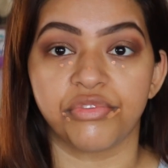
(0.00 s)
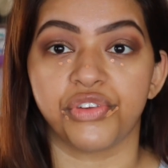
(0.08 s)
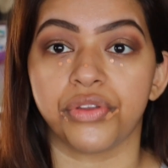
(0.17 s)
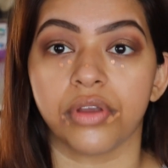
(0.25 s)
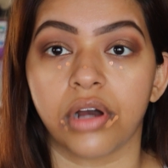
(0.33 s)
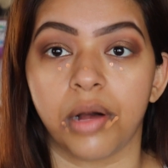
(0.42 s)

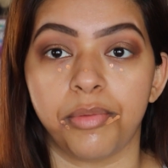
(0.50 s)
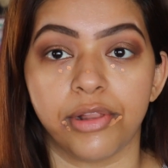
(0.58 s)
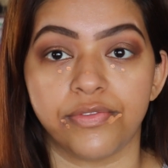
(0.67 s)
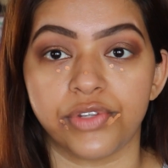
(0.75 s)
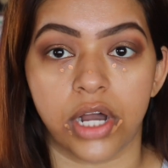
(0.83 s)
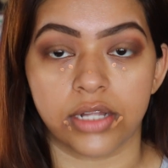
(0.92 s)
just a couple
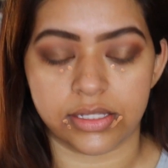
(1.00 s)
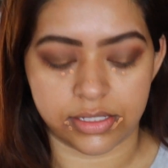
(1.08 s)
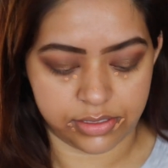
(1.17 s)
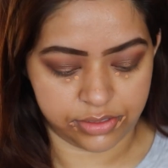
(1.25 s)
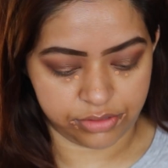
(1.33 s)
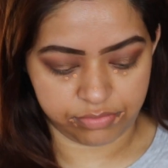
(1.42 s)
of
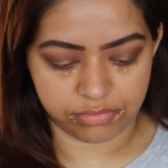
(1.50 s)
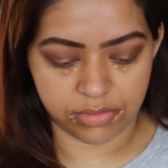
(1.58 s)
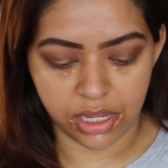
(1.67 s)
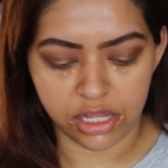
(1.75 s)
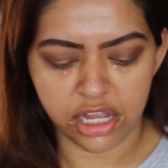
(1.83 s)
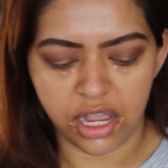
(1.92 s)
dots,
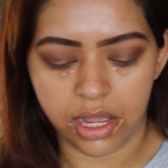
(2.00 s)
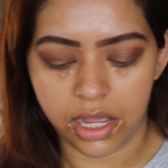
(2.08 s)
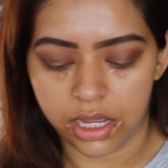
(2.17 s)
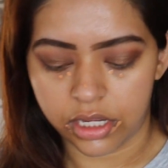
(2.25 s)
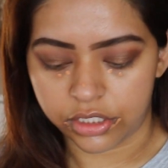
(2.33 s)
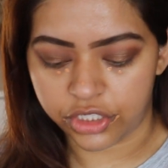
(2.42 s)

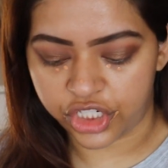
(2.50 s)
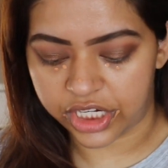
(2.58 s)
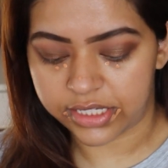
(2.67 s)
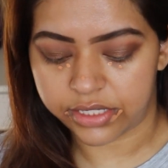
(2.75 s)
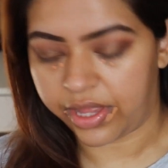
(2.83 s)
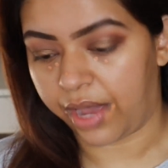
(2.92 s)

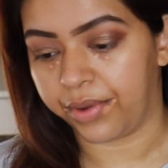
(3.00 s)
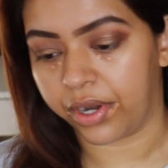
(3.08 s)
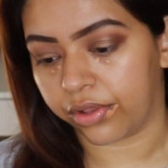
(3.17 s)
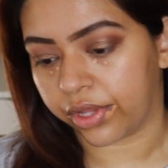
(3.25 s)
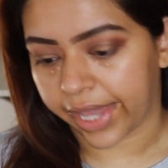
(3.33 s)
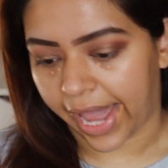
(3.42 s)
just so that we
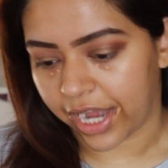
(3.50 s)
don't look